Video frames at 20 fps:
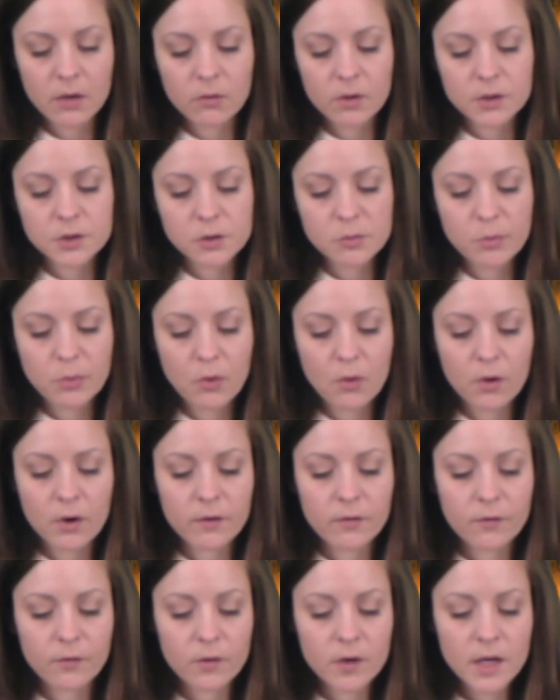rich and poor,
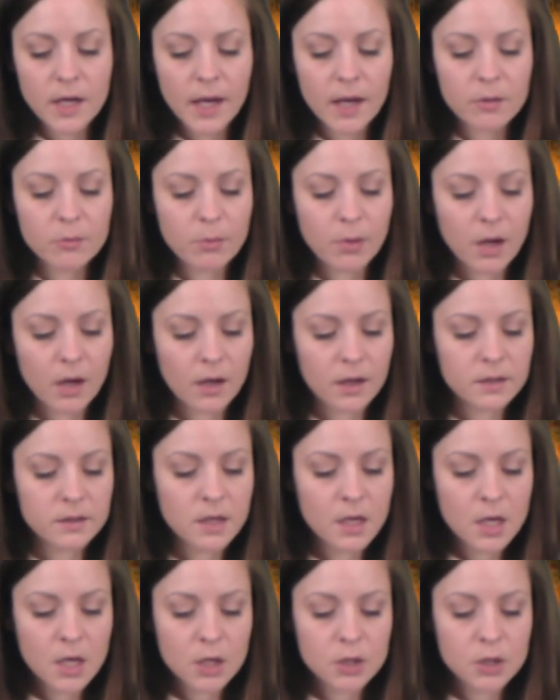free and bond,